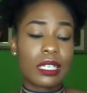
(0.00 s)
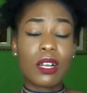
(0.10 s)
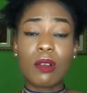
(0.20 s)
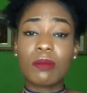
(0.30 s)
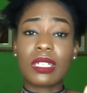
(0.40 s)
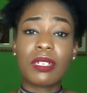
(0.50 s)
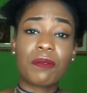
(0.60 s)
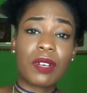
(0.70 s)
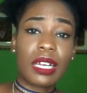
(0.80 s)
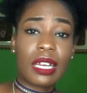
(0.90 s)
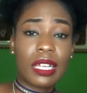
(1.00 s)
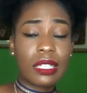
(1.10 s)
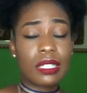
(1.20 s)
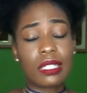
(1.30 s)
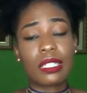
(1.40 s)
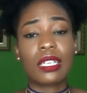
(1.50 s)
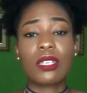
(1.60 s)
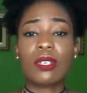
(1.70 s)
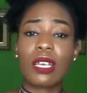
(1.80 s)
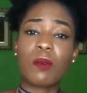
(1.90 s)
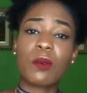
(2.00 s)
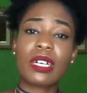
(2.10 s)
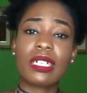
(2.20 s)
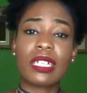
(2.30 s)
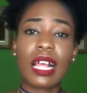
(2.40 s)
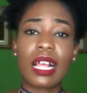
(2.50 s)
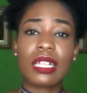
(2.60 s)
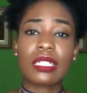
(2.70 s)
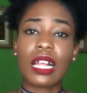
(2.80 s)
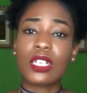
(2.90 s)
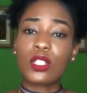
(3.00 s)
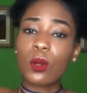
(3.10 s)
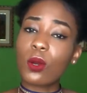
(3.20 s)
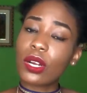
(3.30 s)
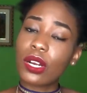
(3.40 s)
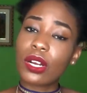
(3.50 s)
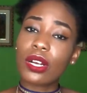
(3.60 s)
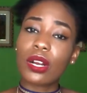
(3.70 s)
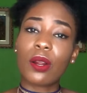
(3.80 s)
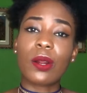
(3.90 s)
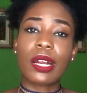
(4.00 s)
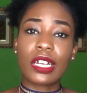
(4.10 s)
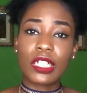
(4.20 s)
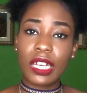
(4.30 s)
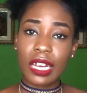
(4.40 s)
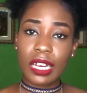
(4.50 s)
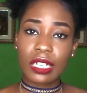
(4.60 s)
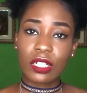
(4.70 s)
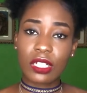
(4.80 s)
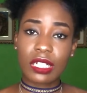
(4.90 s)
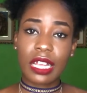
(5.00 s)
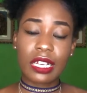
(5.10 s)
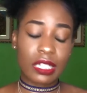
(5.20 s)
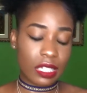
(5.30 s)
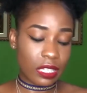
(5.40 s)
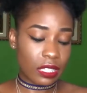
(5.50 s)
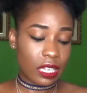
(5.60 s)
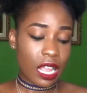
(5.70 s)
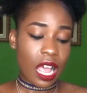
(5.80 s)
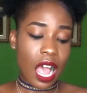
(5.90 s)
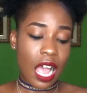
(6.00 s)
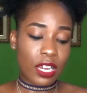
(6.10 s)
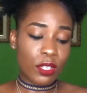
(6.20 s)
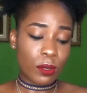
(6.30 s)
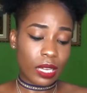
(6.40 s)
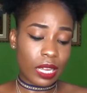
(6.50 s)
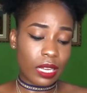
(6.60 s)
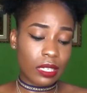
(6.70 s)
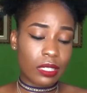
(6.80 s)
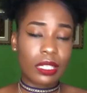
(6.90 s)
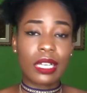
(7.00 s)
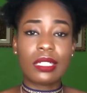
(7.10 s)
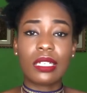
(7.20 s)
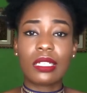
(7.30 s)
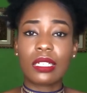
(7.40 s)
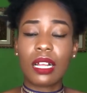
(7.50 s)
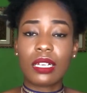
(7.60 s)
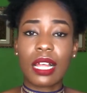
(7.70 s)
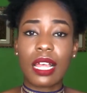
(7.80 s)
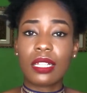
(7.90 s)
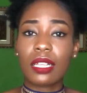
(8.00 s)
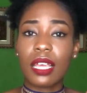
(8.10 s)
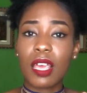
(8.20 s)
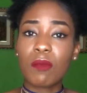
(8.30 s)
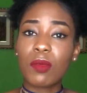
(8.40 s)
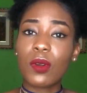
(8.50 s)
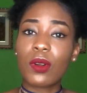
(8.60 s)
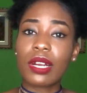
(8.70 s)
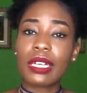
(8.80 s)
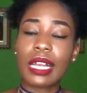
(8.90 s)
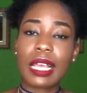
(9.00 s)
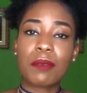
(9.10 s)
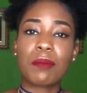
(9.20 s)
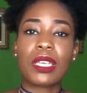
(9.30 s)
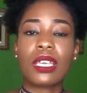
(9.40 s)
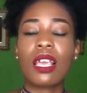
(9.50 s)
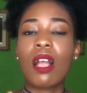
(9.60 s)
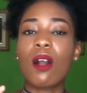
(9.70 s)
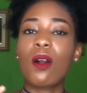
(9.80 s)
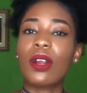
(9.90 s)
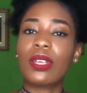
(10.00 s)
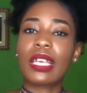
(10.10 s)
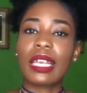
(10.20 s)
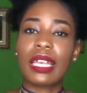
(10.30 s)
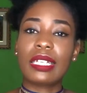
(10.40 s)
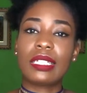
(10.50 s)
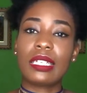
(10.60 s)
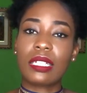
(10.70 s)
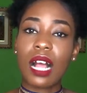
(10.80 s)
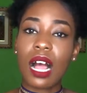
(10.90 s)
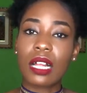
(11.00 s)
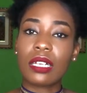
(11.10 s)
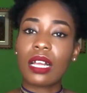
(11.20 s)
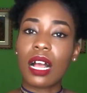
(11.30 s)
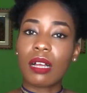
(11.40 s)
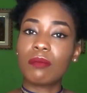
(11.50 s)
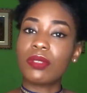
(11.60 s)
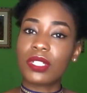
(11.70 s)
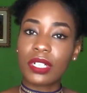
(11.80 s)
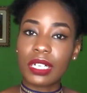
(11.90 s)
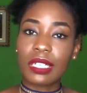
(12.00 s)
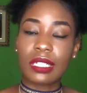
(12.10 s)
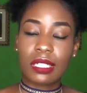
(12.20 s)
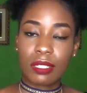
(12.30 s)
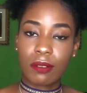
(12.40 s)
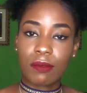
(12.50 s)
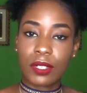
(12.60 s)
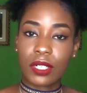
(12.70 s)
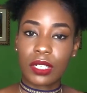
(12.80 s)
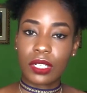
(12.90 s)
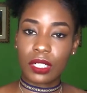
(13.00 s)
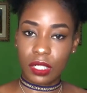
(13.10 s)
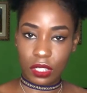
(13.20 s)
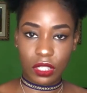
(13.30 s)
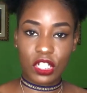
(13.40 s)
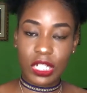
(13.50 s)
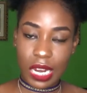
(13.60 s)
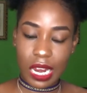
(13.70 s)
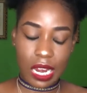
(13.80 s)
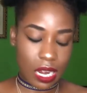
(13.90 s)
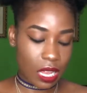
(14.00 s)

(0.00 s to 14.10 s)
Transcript: it comes in different lengths you can wear it as a choker or a chain just like these and you can get it on either hemp cord like me or you can get it on um, sterling silver chain.